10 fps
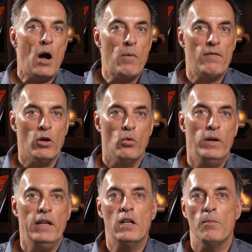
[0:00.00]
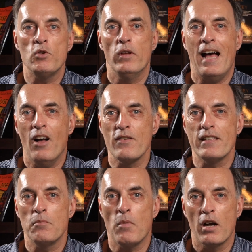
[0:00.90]
However, when it comes to the
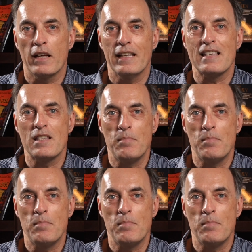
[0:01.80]
housing market